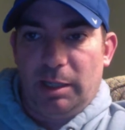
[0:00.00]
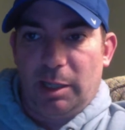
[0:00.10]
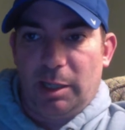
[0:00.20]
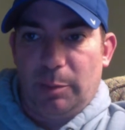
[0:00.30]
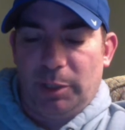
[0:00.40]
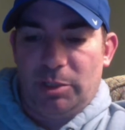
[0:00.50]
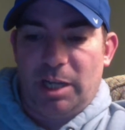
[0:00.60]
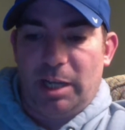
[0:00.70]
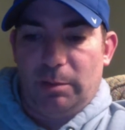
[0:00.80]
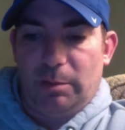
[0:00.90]
a couple of years
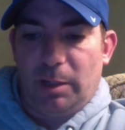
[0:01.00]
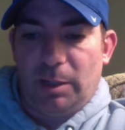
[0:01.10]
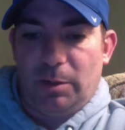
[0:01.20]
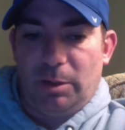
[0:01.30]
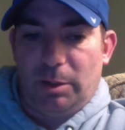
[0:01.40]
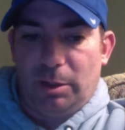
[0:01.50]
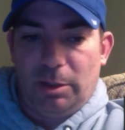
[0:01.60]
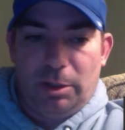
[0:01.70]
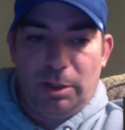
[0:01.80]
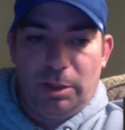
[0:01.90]
down the road,
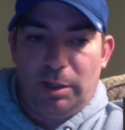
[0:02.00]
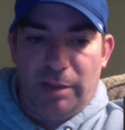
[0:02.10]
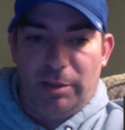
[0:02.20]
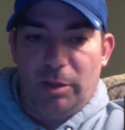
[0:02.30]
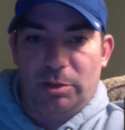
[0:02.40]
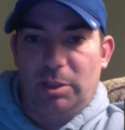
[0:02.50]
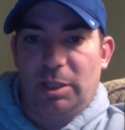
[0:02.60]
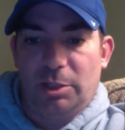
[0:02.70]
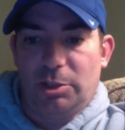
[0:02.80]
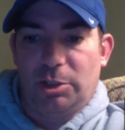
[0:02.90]
now those are the
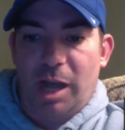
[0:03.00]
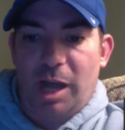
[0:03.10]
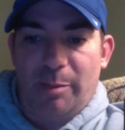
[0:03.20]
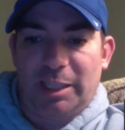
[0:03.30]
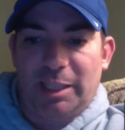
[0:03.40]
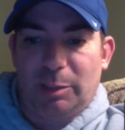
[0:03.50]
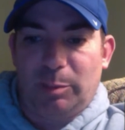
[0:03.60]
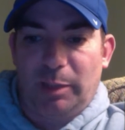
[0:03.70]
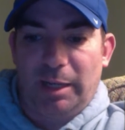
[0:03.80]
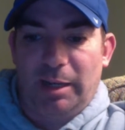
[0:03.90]
years you're not making the
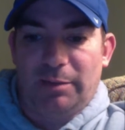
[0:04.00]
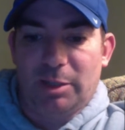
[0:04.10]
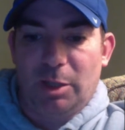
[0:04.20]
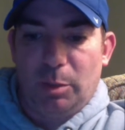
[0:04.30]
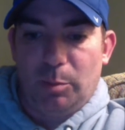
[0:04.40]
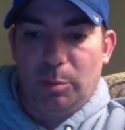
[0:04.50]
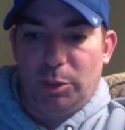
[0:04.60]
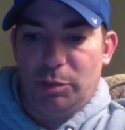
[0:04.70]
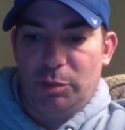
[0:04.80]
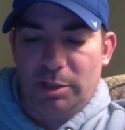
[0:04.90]
playoffs, but
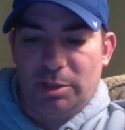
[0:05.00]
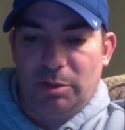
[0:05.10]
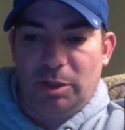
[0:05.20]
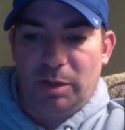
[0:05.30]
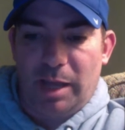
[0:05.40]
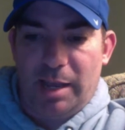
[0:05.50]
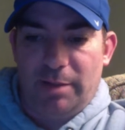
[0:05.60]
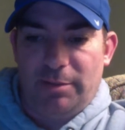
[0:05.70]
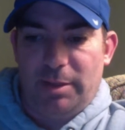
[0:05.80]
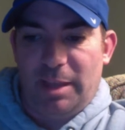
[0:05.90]
you also don't
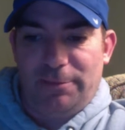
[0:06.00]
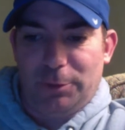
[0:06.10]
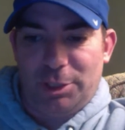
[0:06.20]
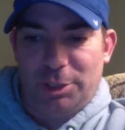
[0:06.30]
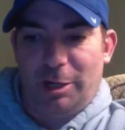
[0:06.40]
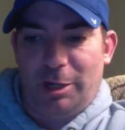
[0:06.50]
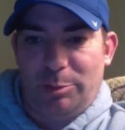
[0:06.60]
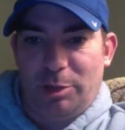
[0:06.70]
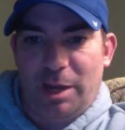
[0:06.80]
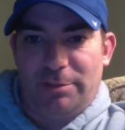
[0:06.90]
have that full startup
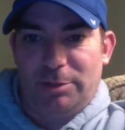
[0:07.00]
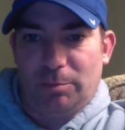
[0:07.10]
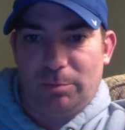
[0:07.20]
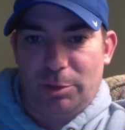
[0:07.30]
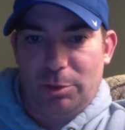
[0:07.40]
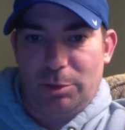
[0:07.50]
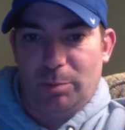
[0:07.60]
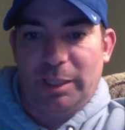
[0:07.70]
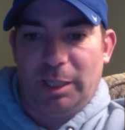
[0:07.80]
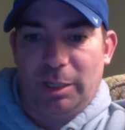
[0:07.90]
draft to
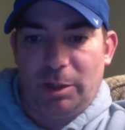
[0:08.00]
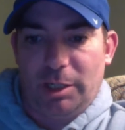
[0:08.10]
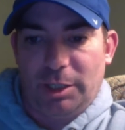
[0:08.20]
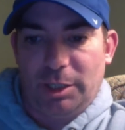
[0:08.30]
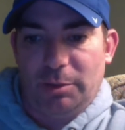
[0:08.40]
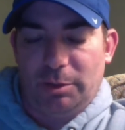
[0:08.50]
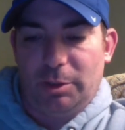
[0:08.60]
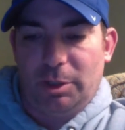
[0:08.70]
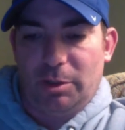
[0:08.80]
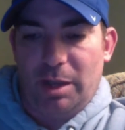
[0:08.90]
reload on youth.
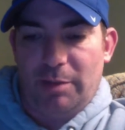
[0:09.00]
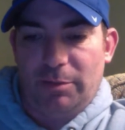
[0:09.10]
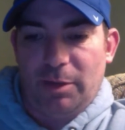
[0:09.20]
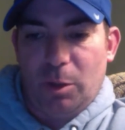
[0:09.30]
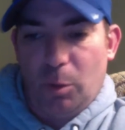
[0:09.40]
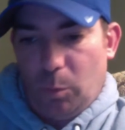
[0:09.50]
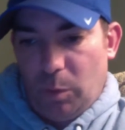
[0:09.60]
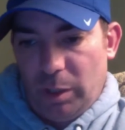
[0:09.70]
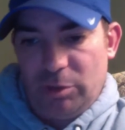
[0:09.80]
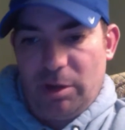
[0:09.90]
You have
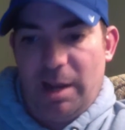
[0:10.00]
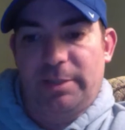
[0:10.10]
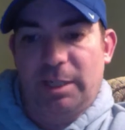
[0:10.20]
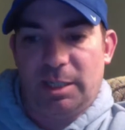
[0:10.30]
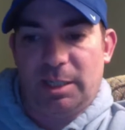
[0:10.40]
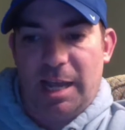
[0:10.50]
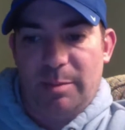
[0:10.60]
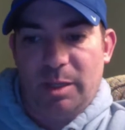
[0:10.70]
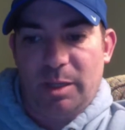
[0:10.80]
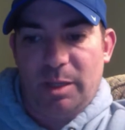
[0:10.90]
one draft at a
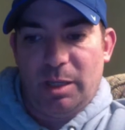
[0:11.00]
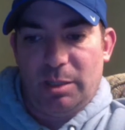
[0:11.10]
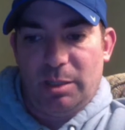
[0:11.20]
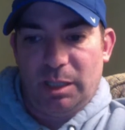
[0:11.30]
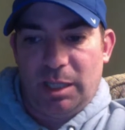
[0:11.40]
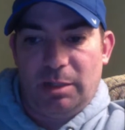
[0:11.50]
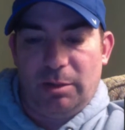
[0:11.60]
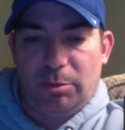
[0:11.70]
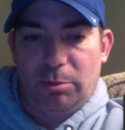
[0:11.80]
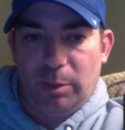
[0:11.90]
time to get
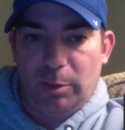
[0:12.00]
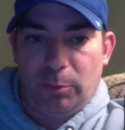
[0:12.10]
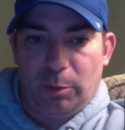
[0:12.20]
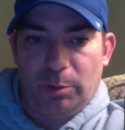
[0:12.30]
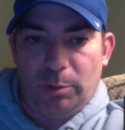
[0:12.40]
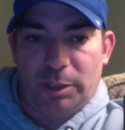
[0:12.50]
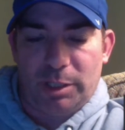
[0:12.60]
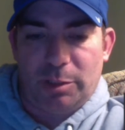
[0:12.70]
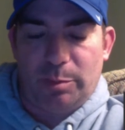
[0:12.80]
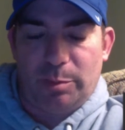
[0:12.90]
3 or 4
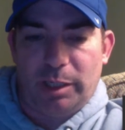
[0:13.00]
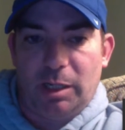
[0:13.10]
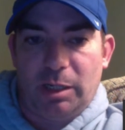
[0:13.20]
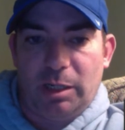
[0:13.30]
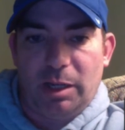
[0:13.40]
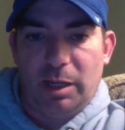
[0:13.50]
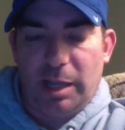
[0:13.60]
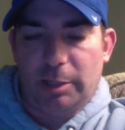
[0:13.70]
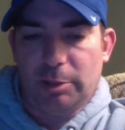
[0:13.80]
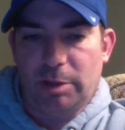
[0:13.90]
rookies, depending on
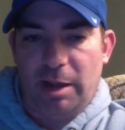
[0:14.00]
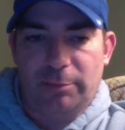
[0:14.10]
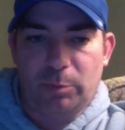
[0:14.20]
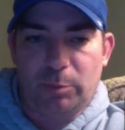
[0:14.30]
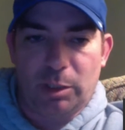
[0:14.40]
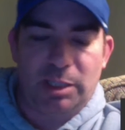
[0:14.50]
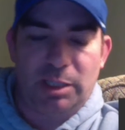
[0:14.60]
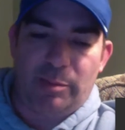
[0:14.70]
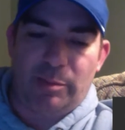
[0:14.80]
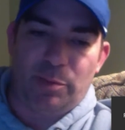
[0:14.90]
how your draft works and
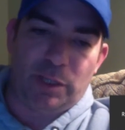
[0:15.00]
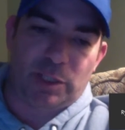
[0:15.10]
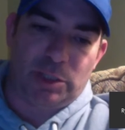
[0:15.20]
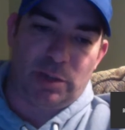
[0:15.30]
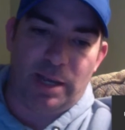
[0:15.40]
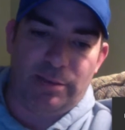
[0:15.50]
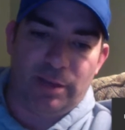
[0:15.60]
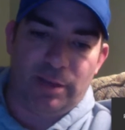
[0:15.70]
how many picks you have.